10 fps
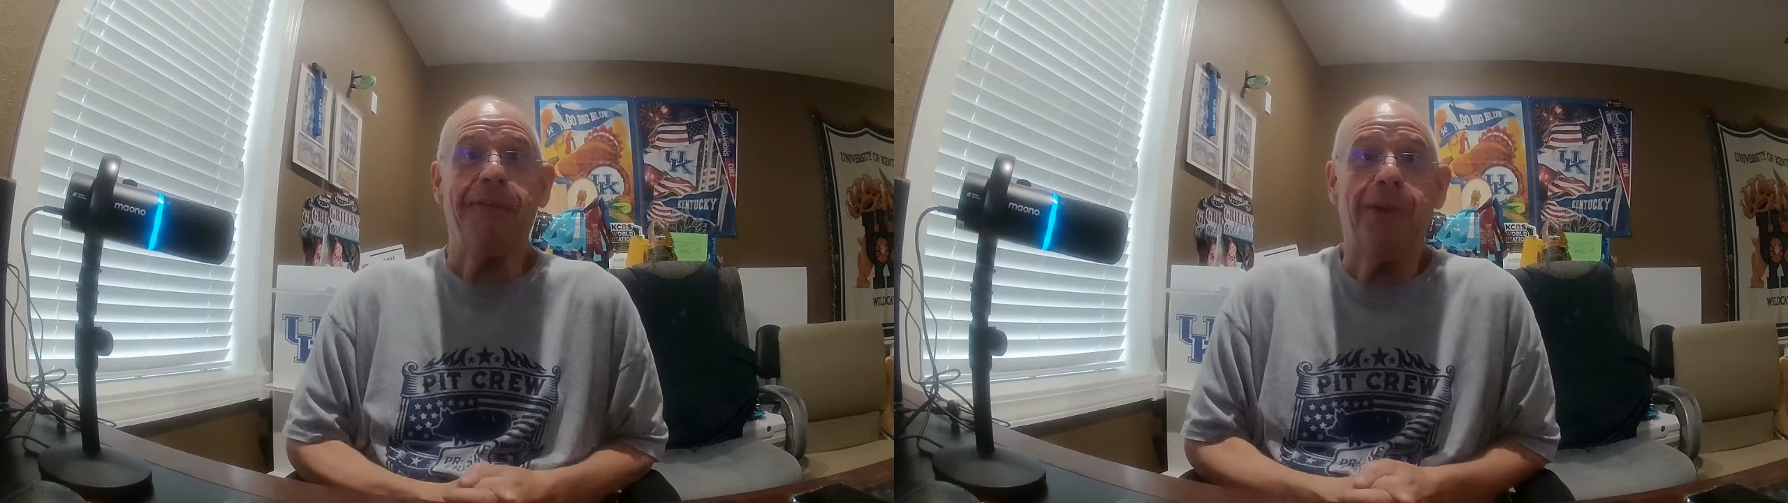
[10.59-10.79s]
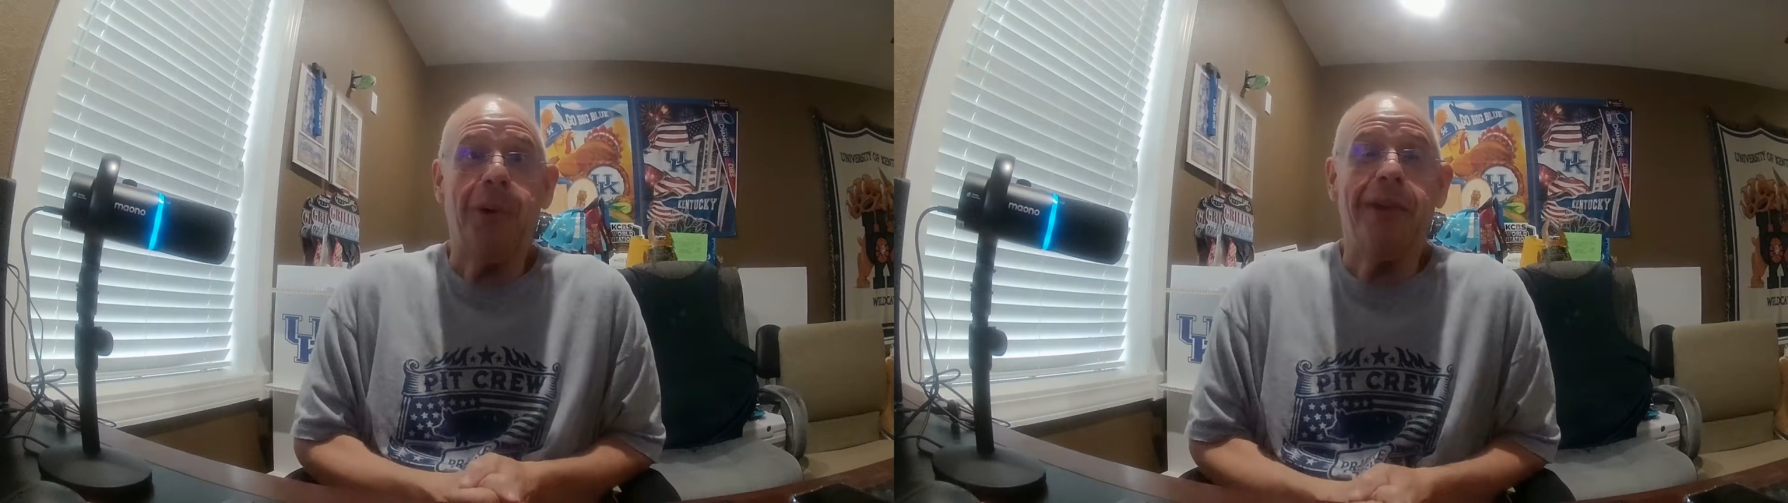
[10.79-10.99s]

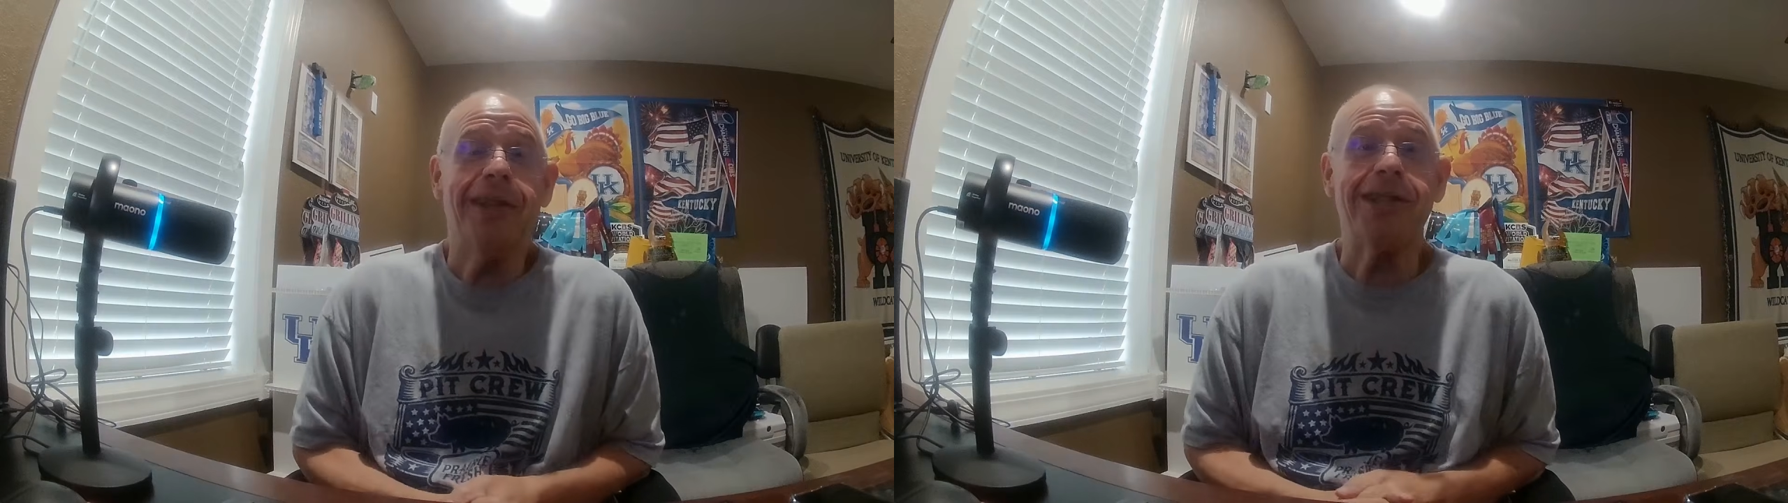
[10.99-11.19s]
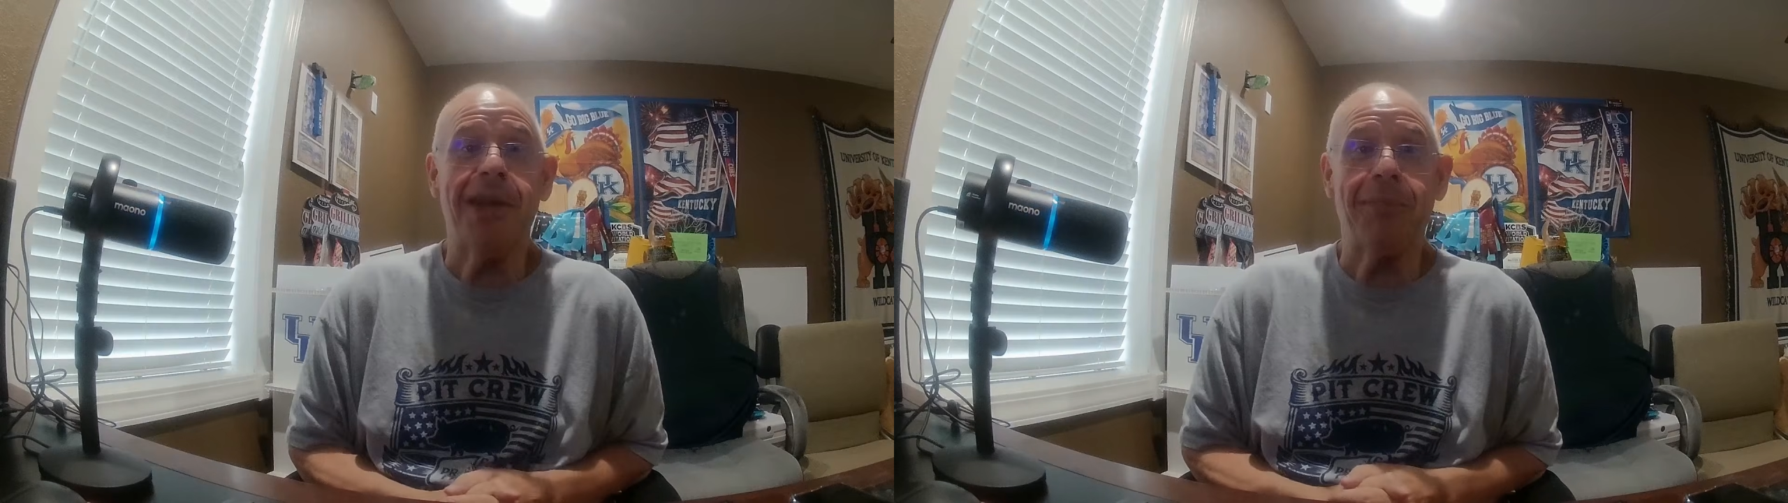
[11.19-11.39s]
forward to
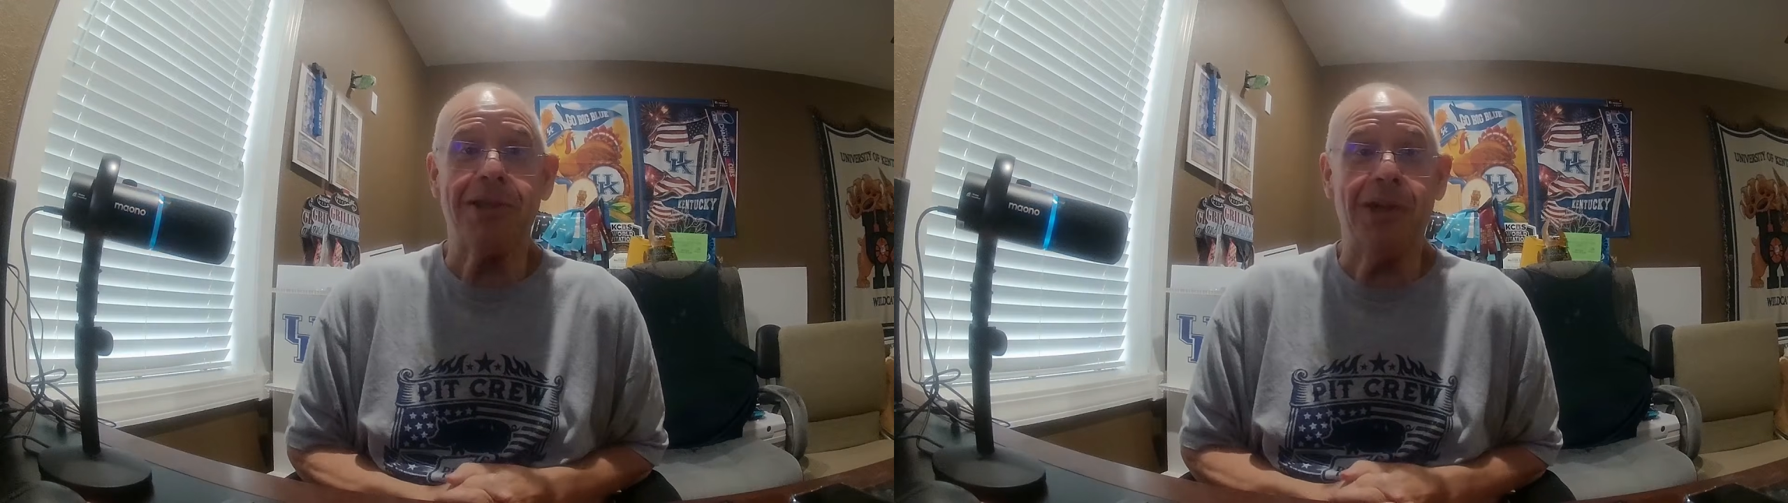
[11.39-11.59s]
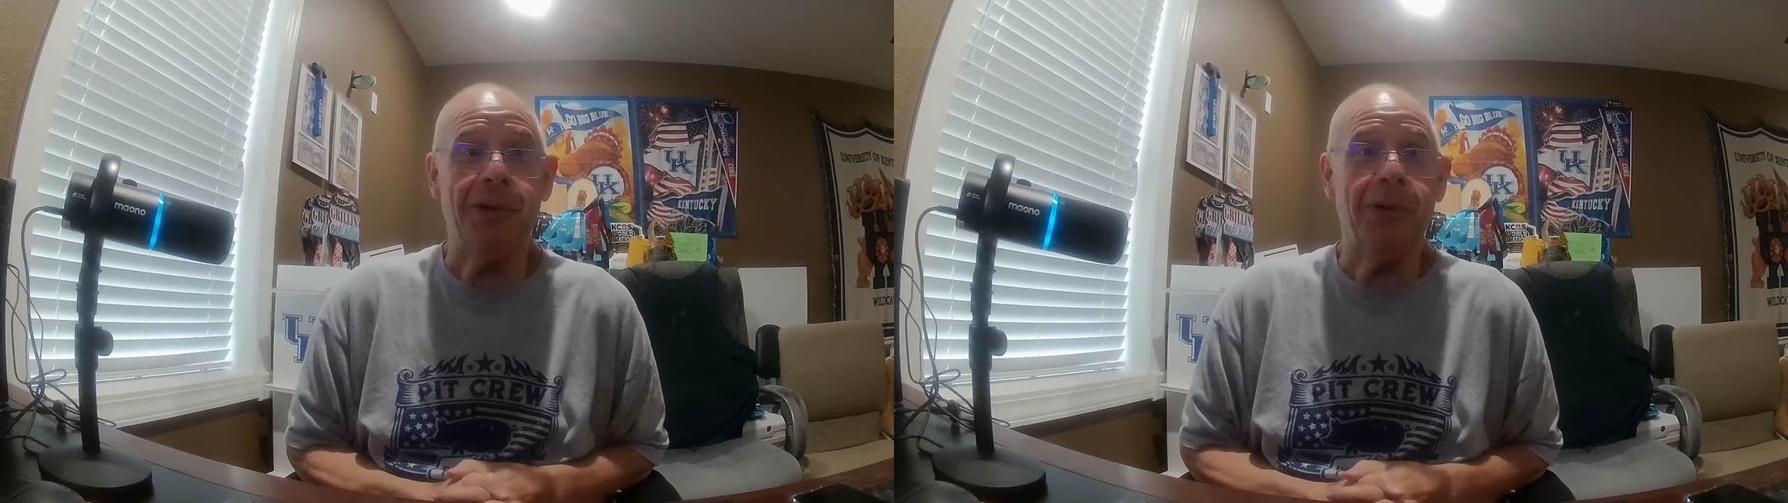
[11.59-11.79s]
this
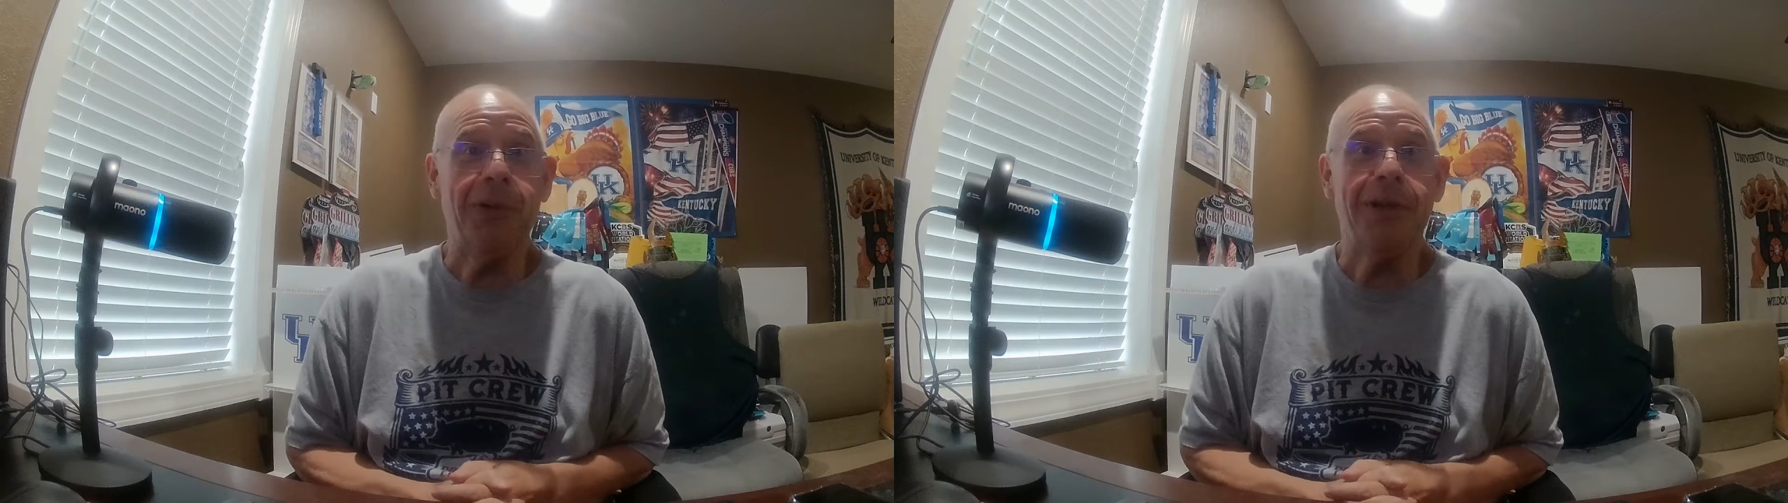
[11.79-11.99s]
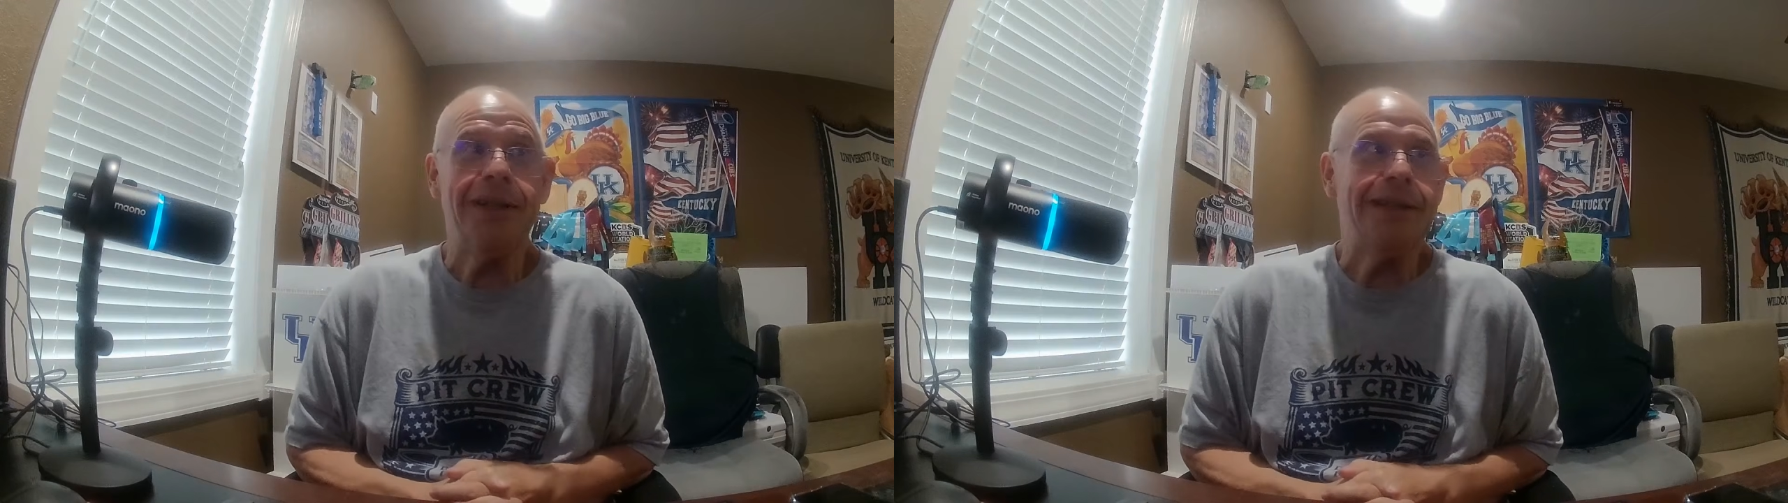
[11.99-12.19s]

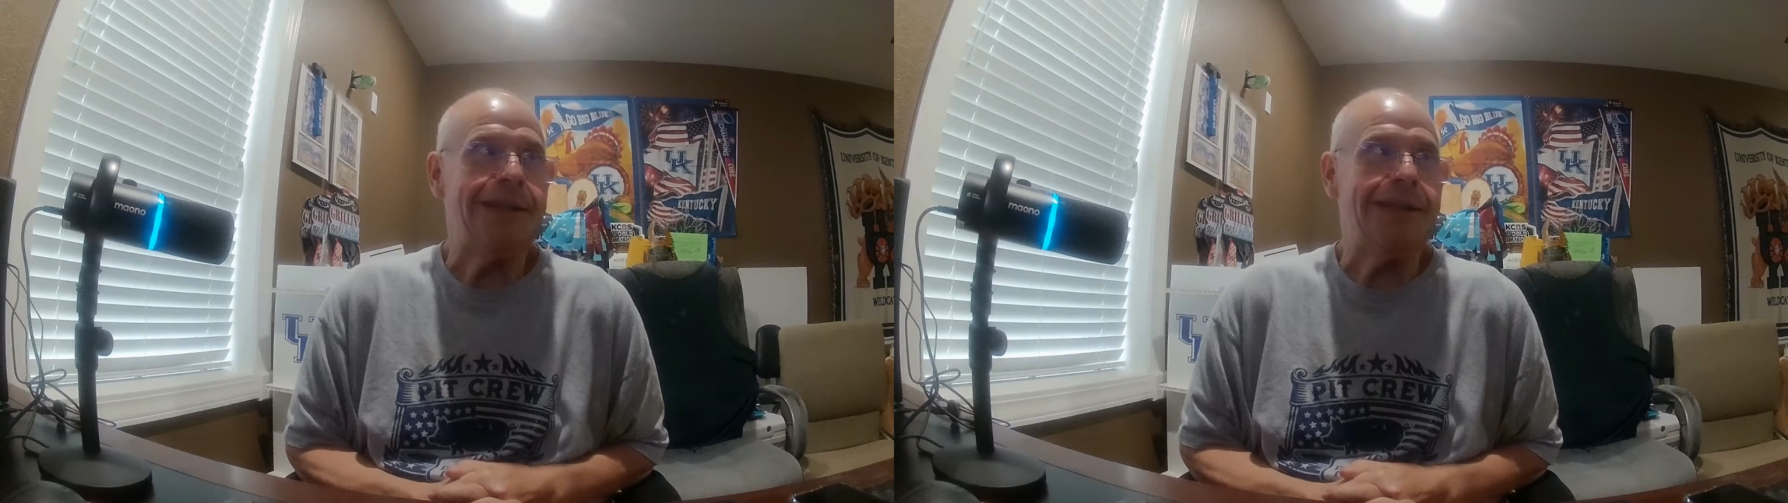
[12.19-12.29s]
episode